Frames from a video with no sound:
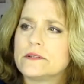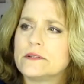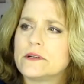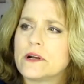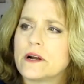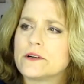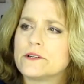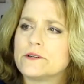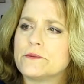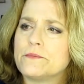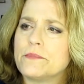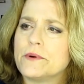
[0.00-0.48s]

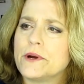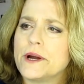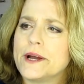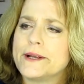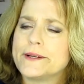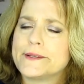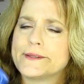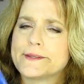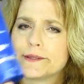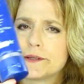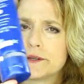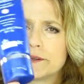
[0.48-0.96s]
Dr.
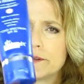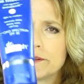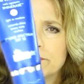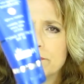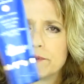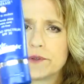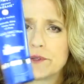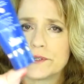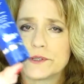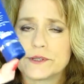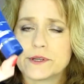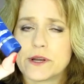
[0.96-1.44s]
Brandt,
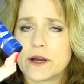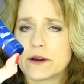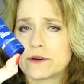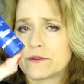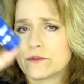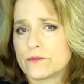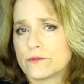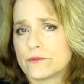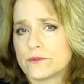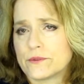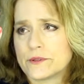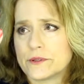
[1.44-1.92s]
which is not
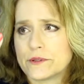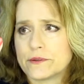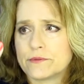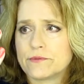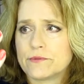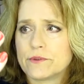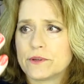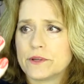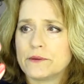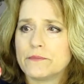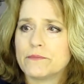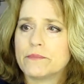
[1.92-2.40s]
cruelty
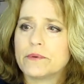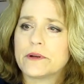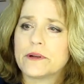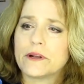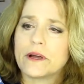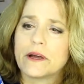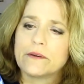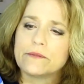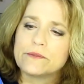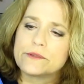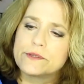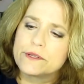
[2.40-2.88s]
free, but
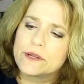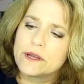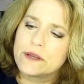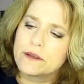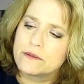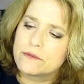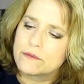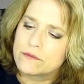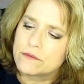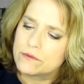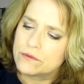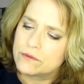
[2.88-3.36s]
I was
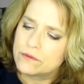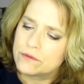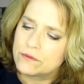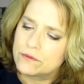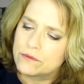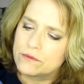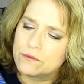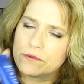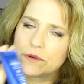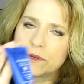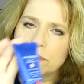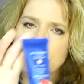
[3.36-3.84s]
down
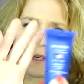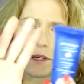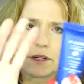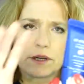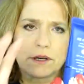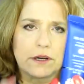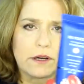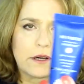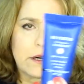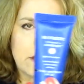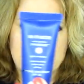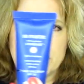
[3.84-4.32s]
to
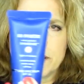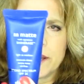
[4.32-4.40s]
here